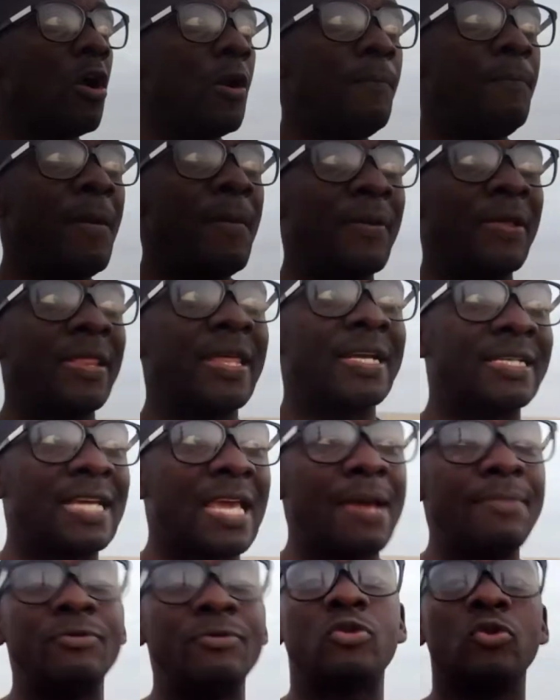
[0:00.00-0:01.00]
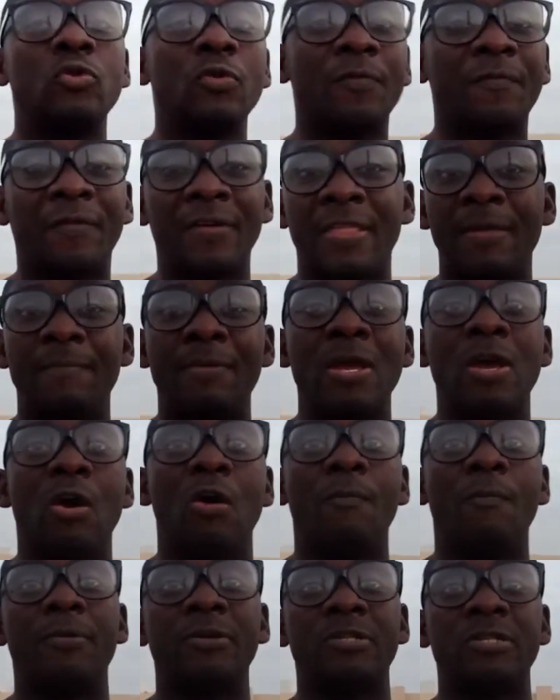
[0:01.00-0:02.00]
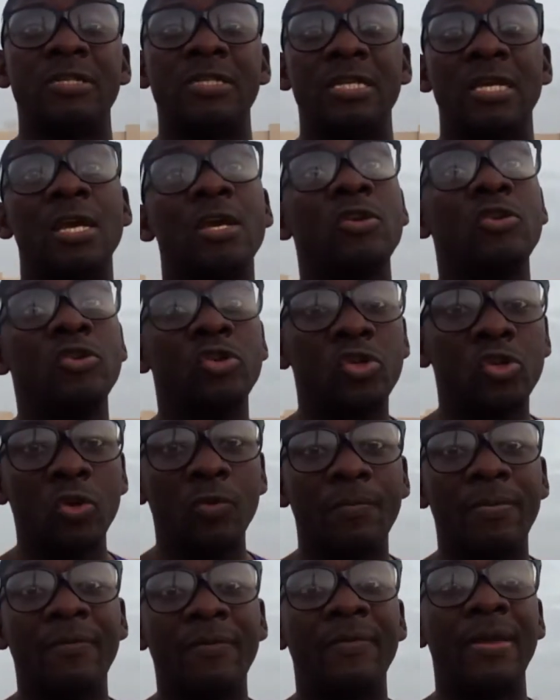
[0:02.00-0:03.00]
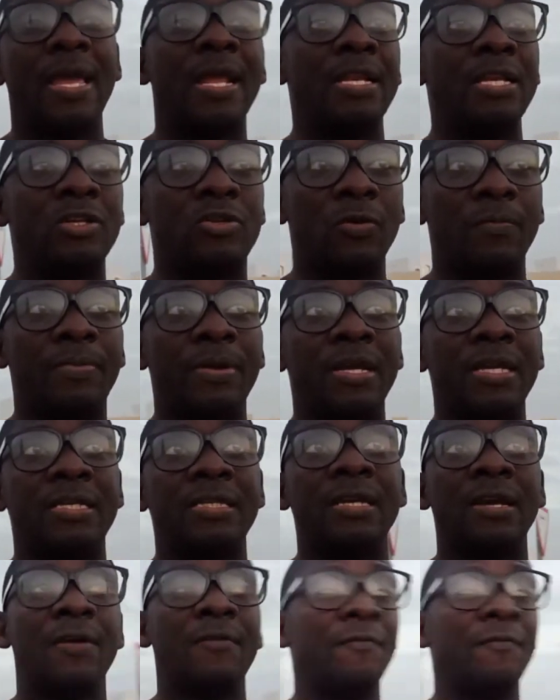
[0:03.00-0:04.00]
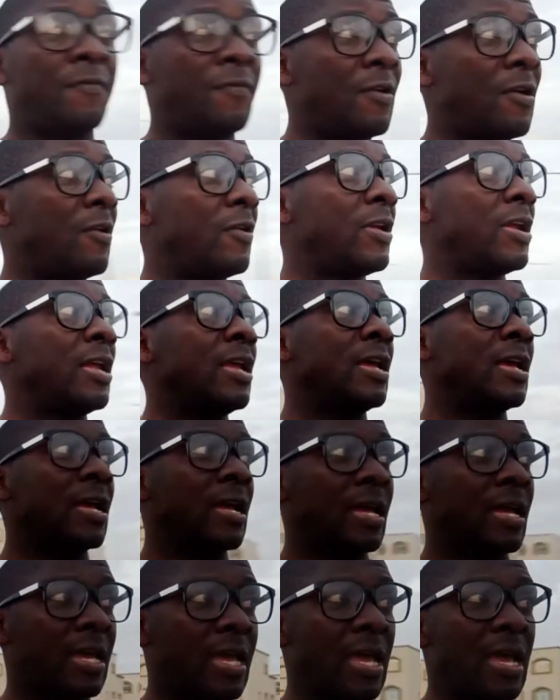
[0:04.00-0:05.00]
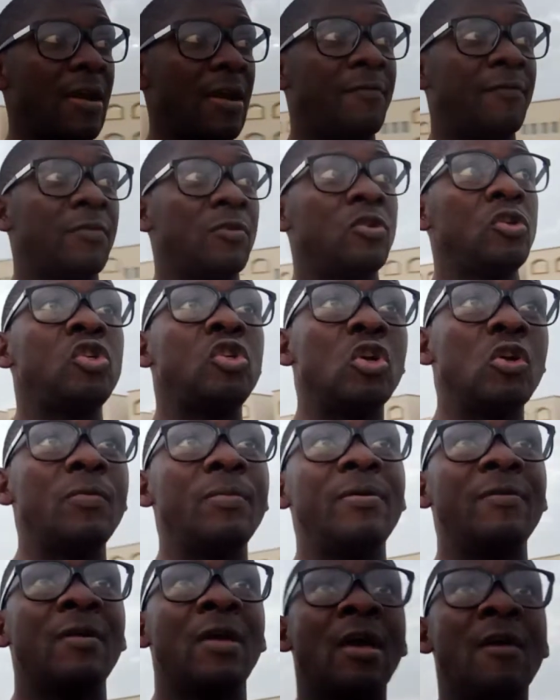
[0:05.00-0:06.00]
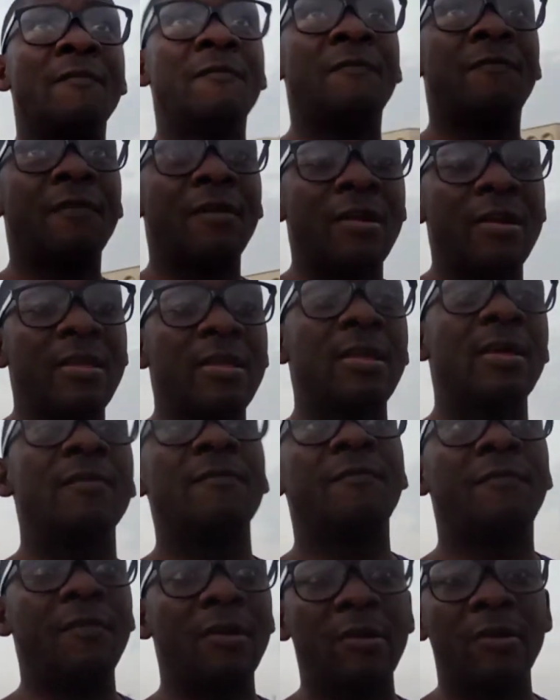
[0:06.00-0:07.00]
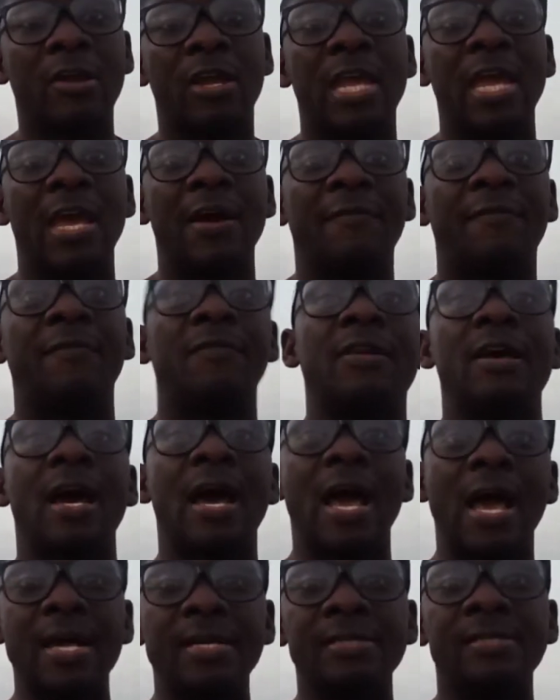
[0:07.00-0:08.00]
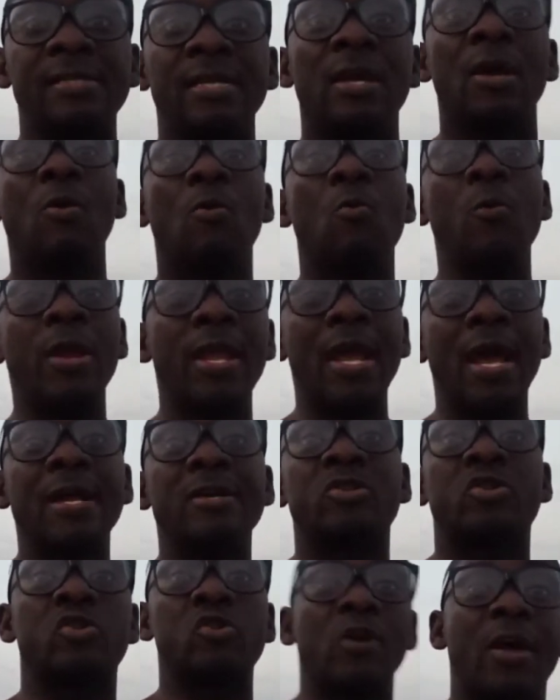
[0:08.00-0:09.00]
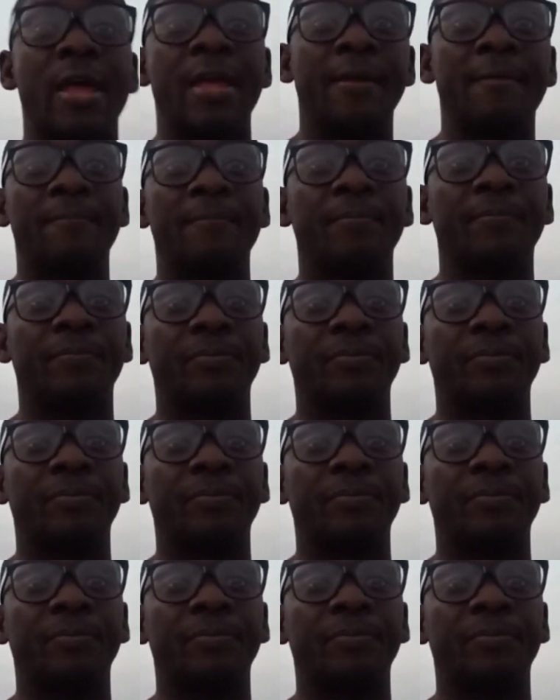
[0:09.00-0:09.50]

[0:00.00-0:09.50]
all people that came to look for the bigger opportunity, you should be a little bit very careful. You should be very, very careful as we are trying.